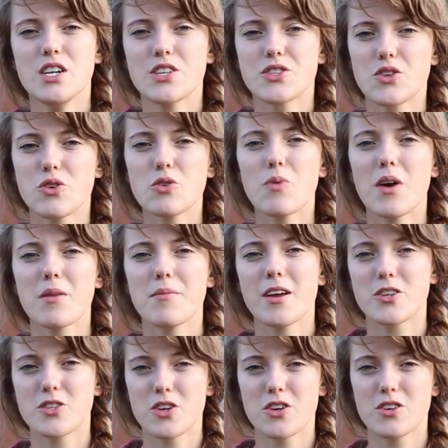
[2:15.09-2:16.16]
So you want to
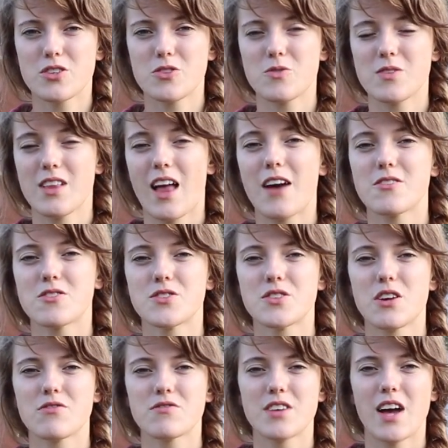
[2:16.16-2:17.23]
make sure you allow
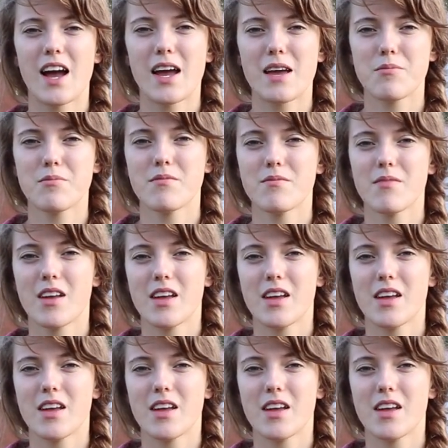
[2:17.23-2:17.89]
yourself time